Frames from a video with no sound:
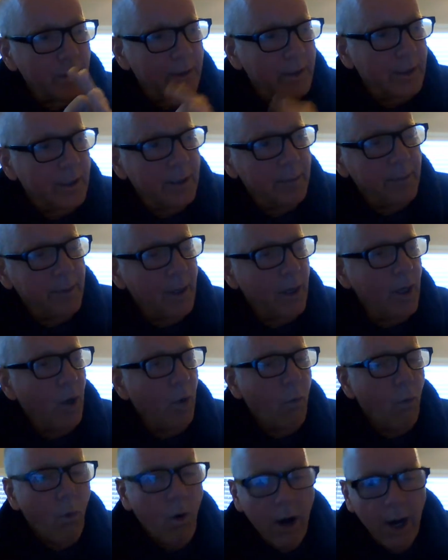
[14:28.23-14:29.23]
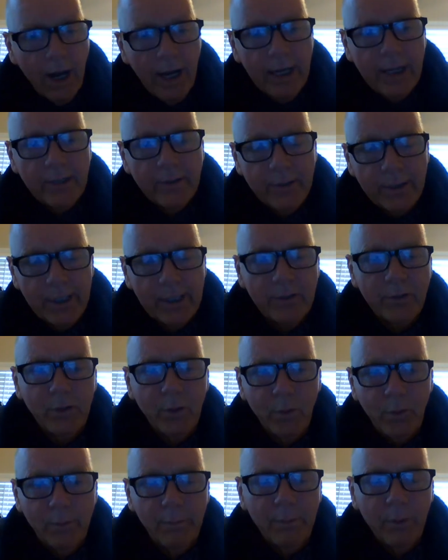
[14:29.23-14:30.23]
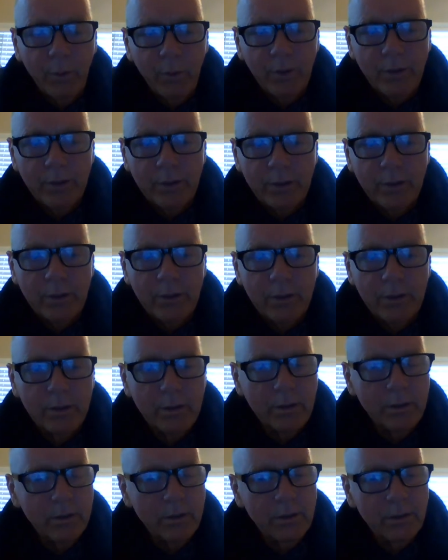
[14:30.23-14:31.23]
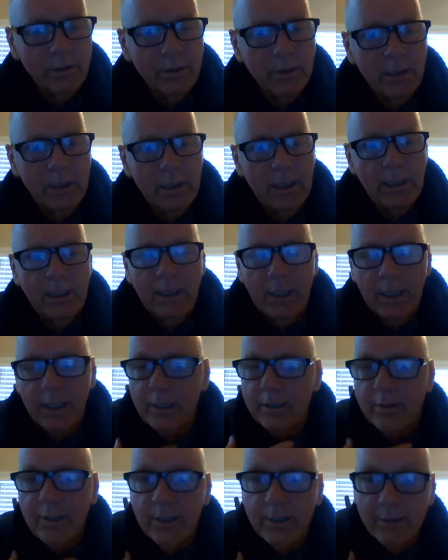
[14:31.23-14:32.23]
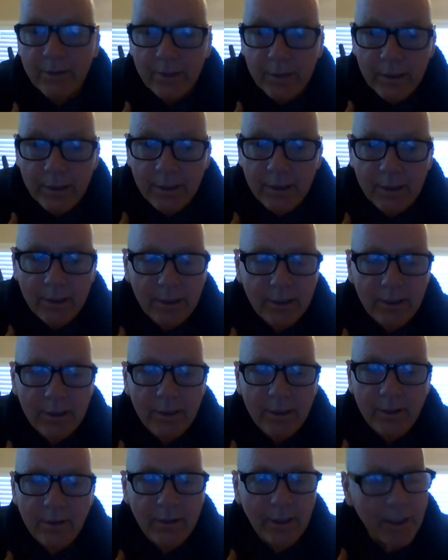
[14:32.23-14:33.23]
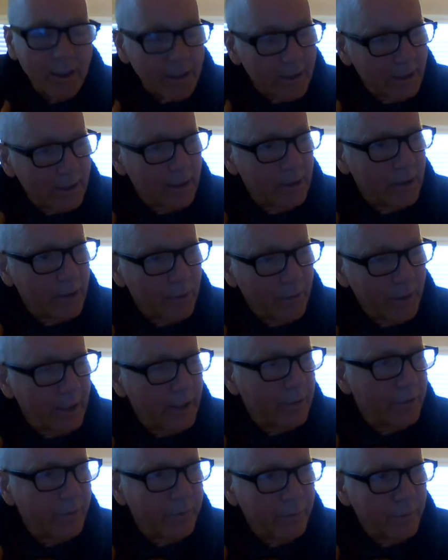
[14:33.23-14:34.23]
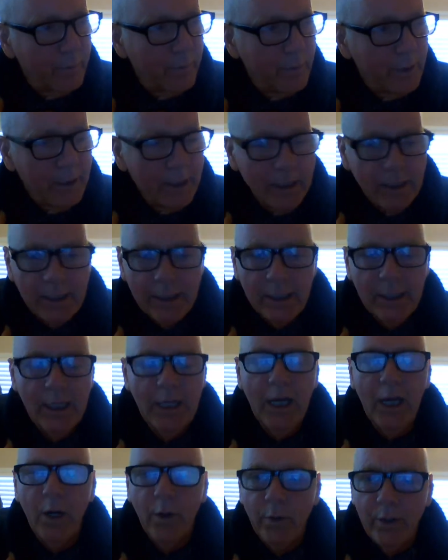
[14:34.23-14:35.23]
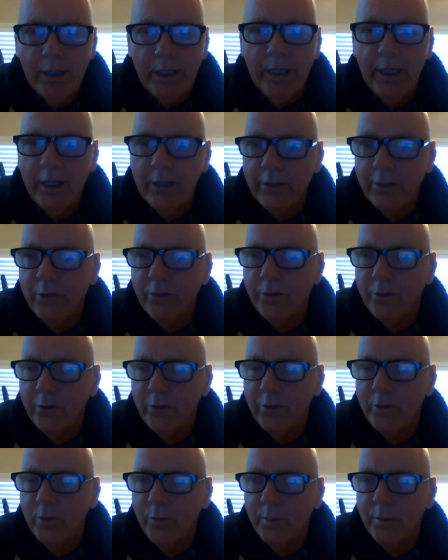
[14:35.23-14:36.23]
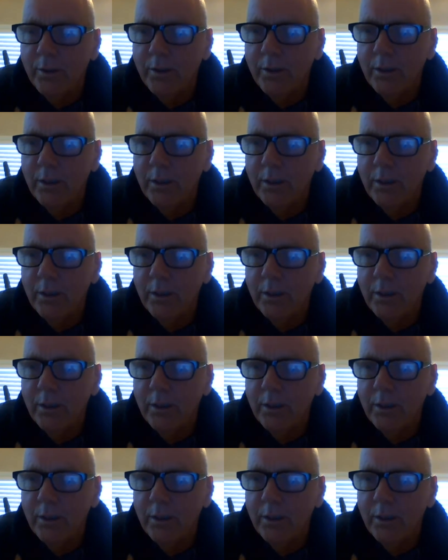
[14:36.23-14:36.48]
time. Why is that so important? Not because I said it. You're not going to get your answer from me or any other YouTube.